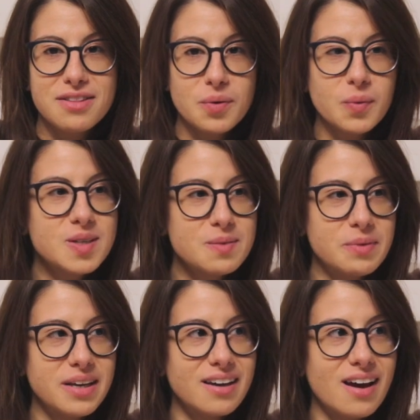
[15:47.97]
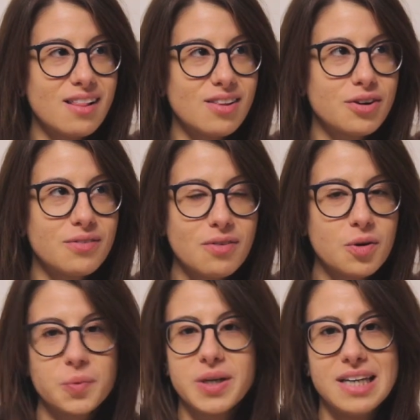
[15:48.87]
There won't be a lot
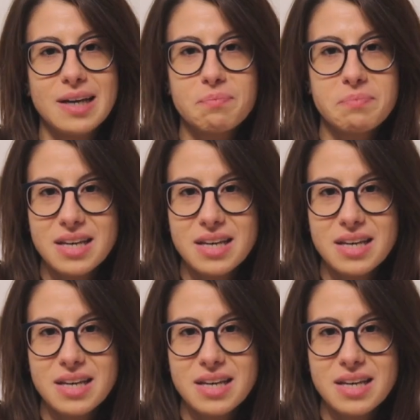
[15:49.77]
of reading